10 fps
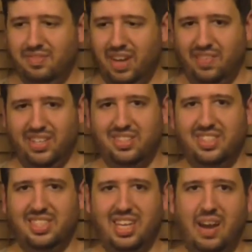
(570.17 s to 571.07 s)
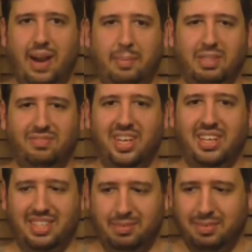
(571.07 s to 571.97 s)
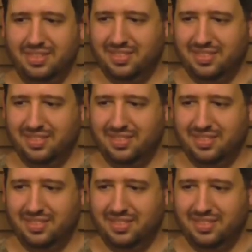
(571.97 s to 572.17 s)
I might as well just uh, wrap this video up.